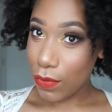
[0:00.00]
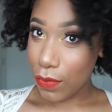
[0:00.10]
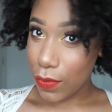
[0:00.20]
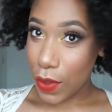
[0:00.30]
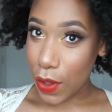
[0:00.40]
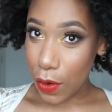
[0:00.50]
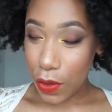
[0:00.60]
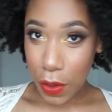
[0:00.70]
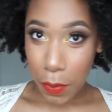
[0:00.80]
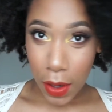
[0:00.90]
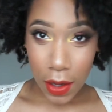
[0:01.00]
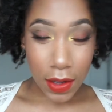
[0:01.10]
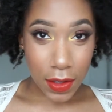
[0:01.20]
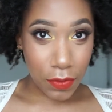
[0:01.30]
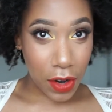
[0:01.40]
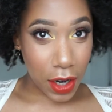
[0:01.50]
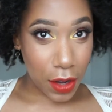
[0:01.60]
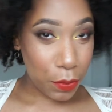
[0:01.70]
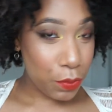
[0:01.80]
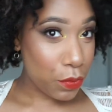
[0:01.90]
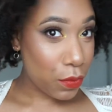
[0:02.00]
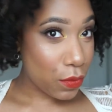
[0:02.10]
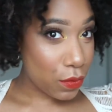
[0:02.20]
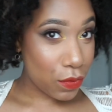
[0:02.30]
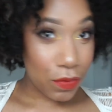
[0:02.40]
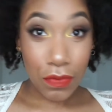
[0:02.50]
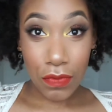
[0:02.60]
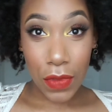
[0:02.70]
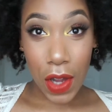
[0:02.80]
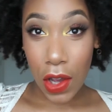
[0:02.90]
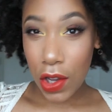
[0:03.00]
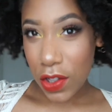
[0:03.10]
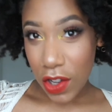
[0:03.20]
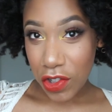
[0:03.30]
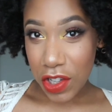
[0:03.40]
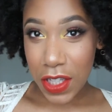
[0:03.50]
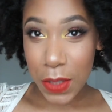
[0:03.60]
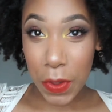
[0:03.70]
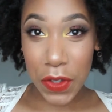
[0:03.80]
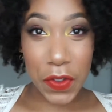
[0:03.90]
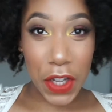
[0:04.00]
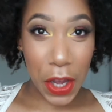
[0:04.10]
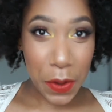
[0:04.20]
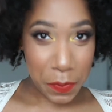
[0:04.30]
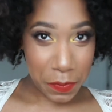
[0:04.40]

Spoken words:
I'm so doing my cousin right now. Cassandra, this one's for you.